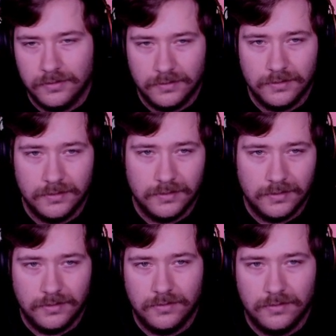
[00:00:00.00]

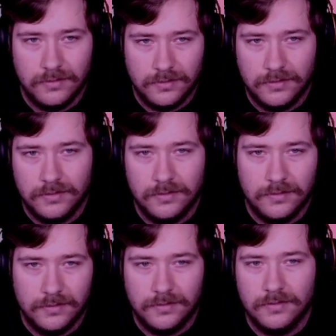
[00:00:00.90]

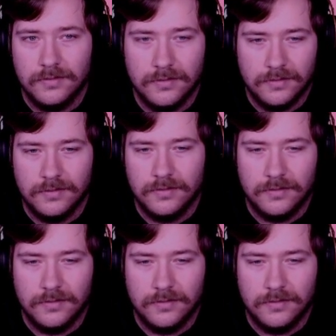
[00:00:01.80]
[no speech]